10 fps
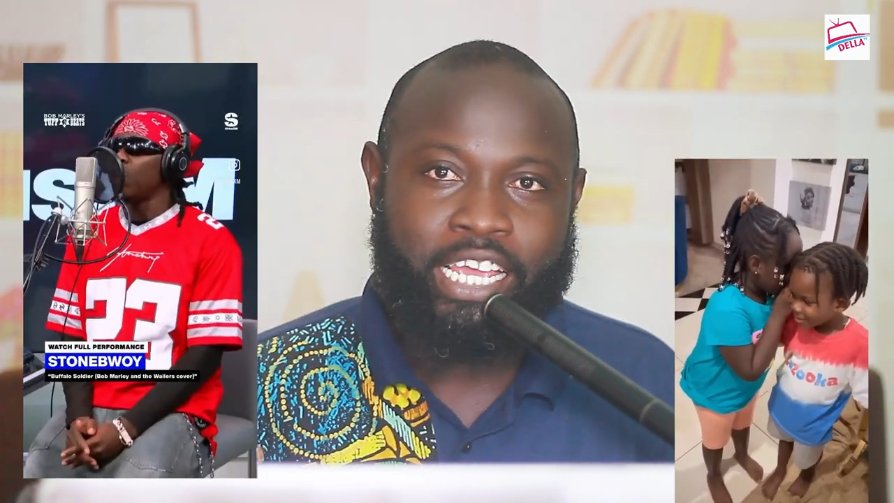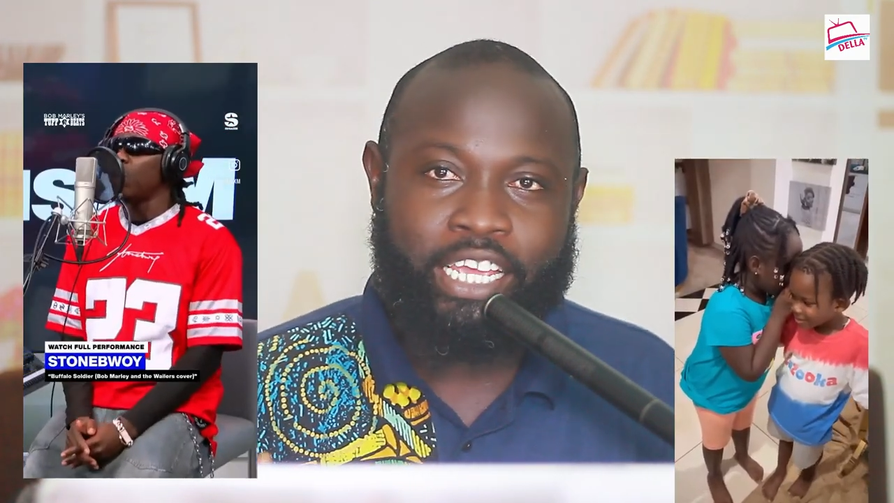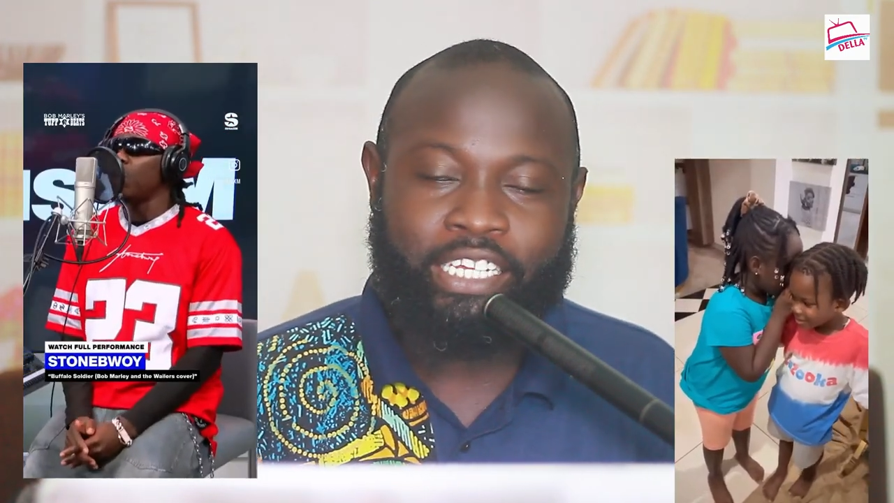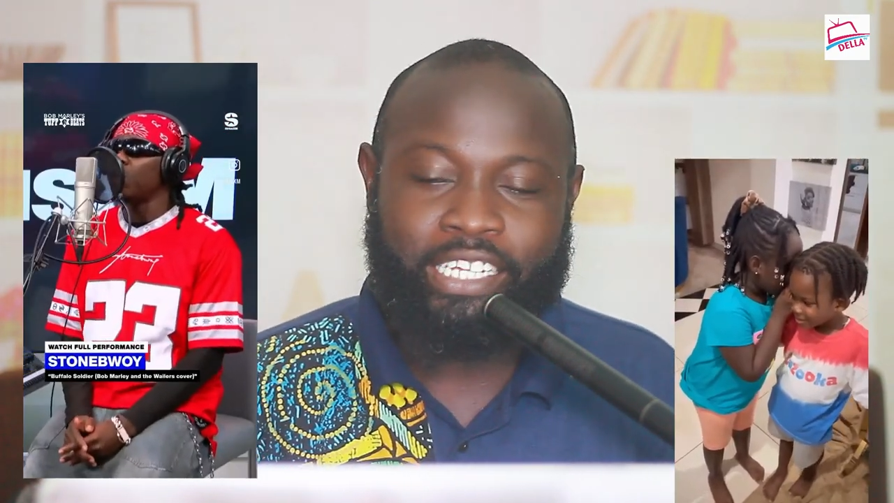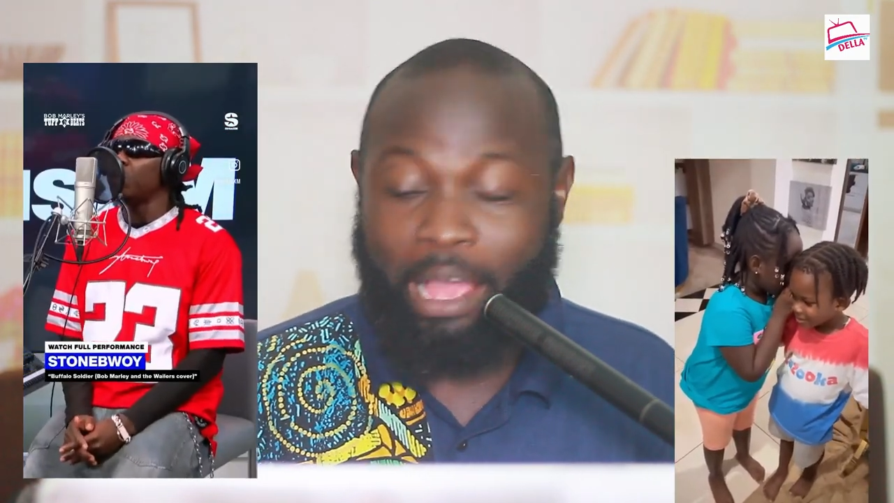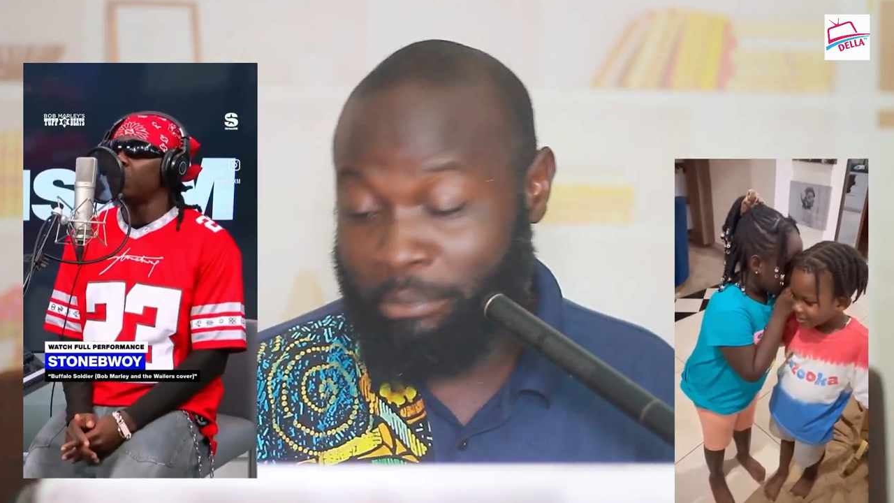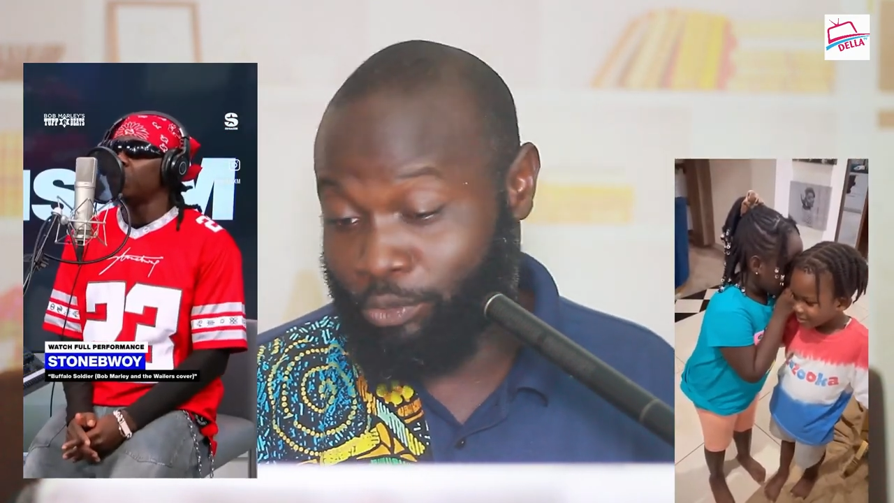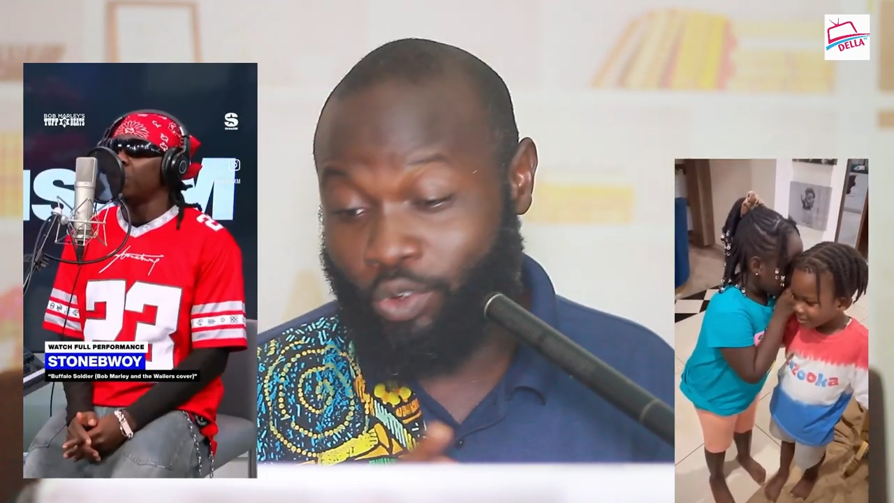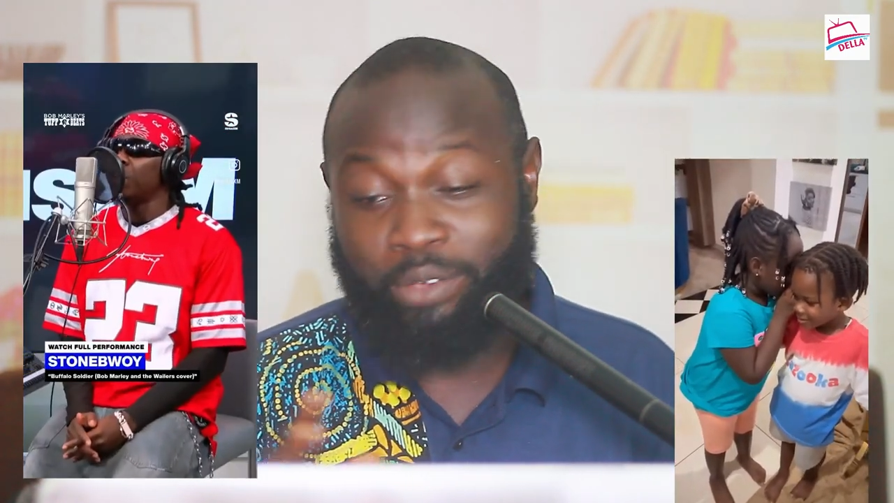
I'm so